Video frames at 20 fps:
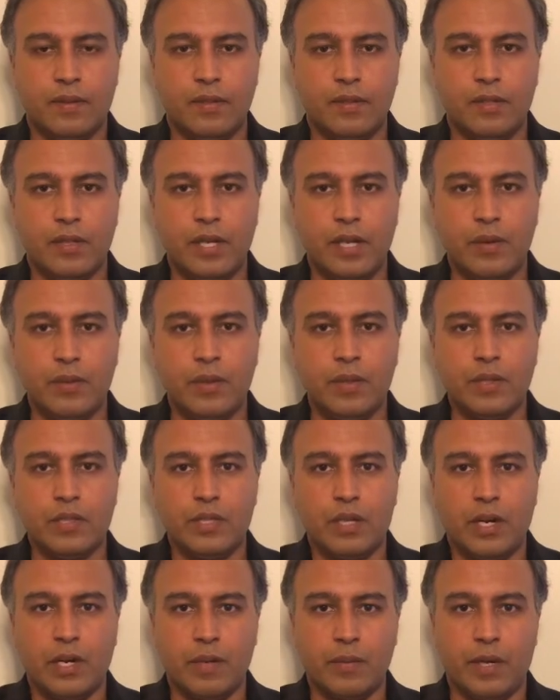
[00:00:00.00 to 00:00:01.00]
Today we'll
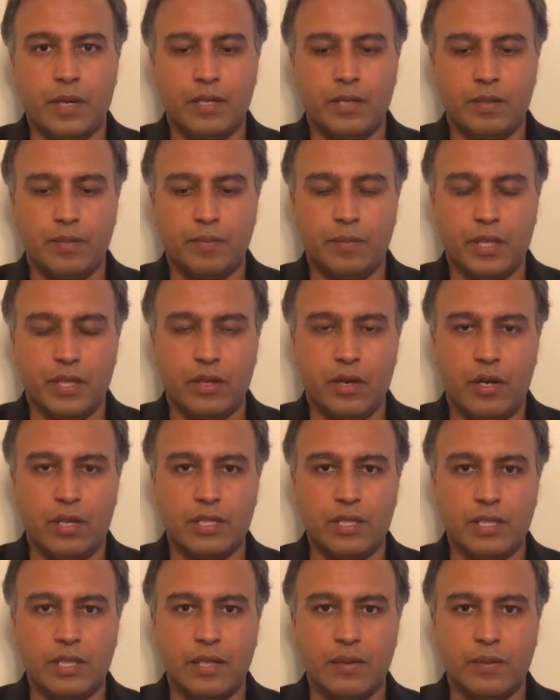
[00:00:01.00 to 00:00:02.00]
talk about a
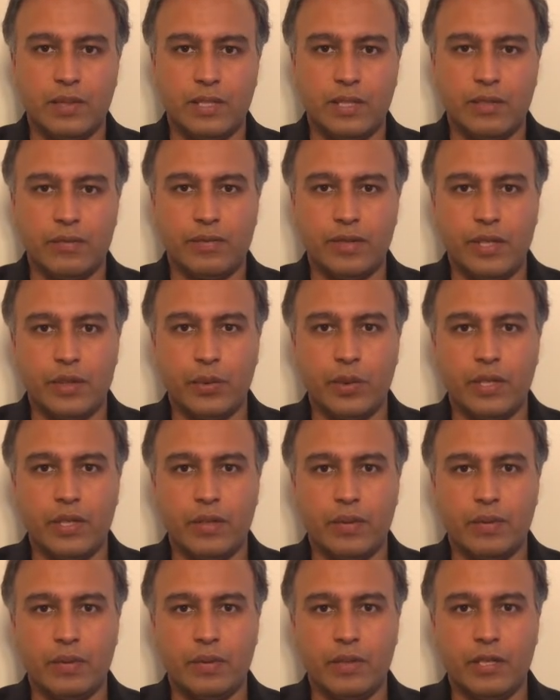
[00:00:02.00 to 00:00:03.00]
pathology that we see frequently
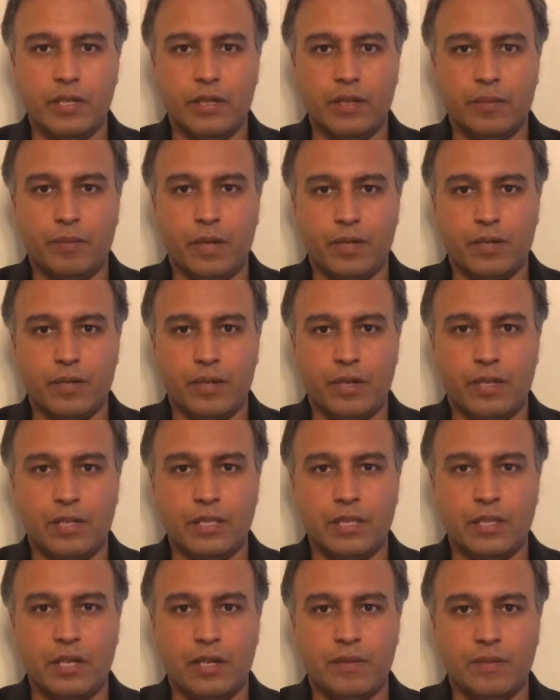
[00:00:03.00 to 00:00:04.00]
in the
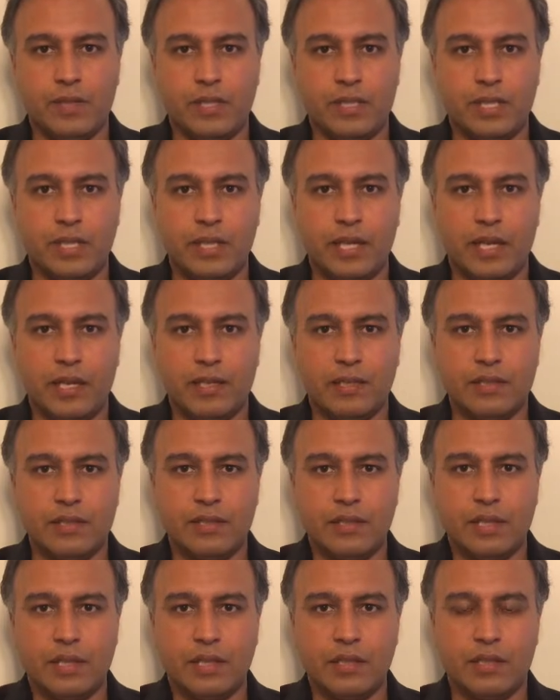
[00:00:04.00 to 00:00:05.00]
proctology office, and that is
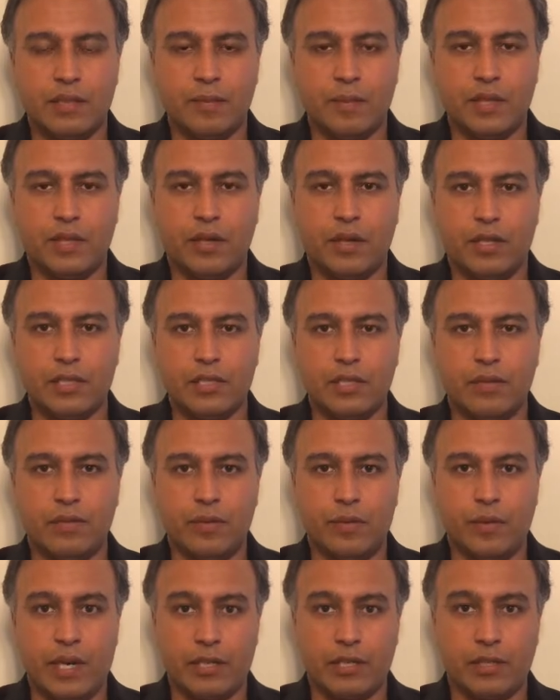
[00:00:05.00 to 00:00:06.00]
the pathology of a
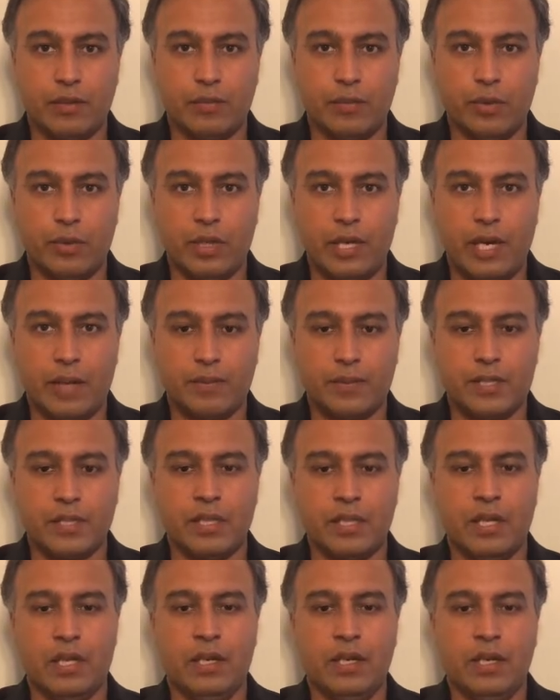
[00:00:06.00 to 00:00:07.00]
rectal prolapse.
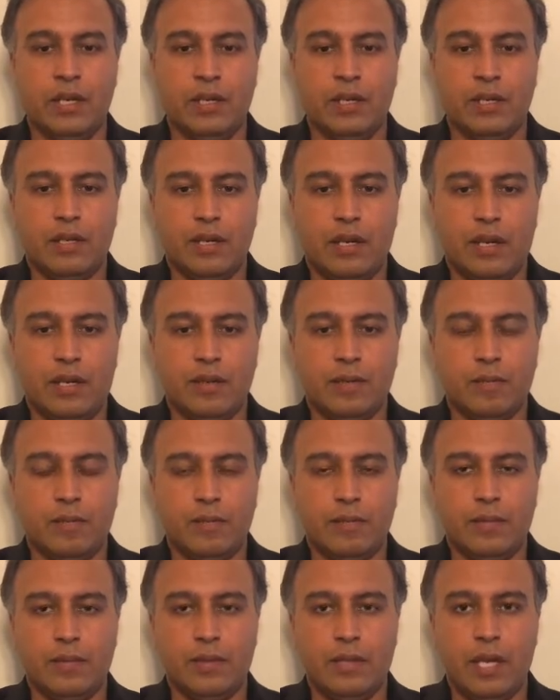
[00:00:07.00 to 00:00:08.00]

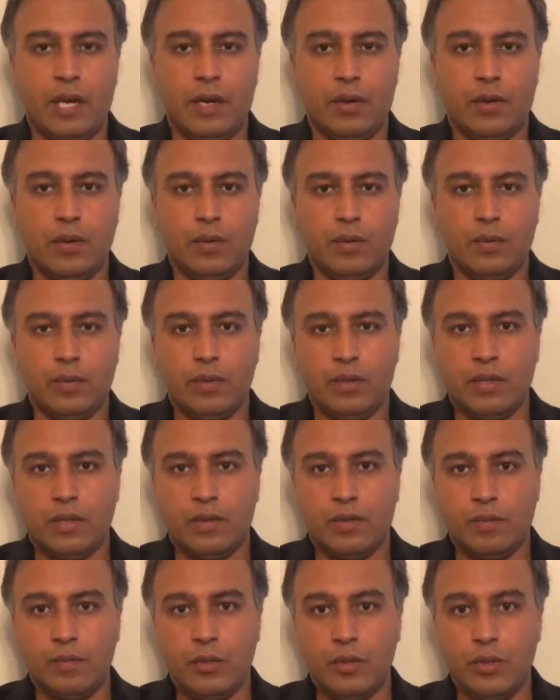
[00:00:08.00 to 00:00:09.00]
Now,
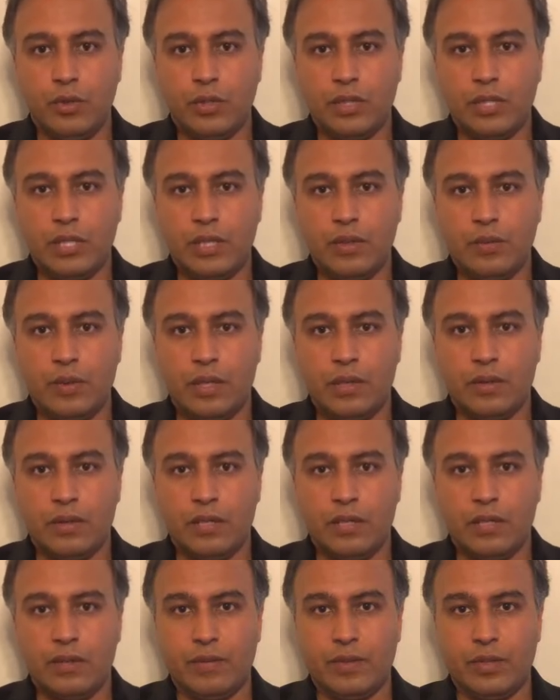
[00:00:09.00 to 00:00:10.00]
usually when
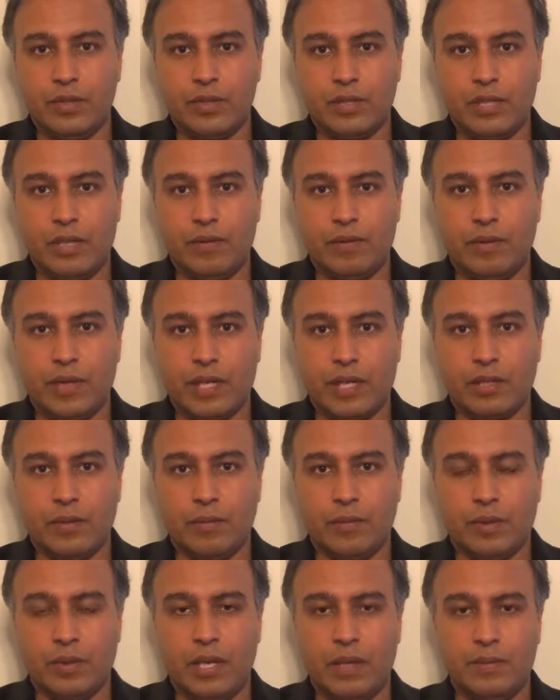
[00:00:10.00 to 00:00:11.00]
individuals have a rectal
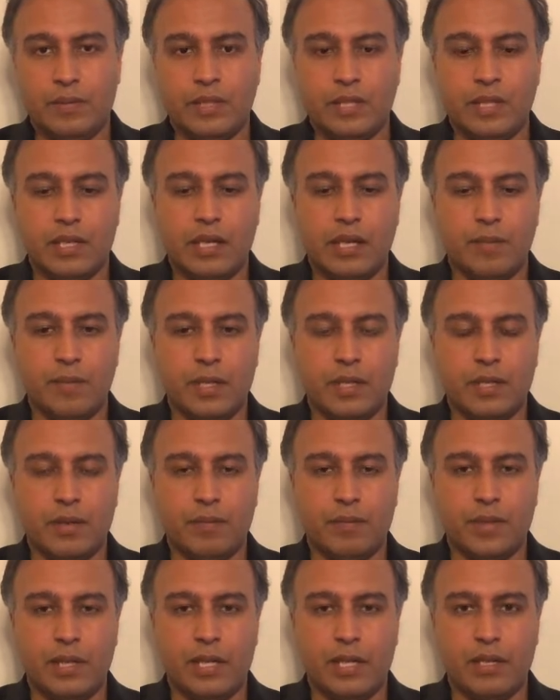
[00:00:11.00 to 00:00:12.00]
prolapse, they come in
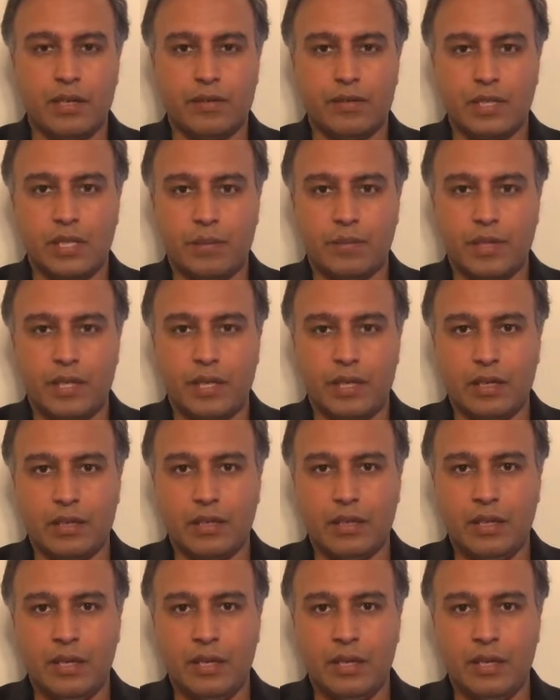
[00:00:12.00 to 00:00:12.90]
complaining of something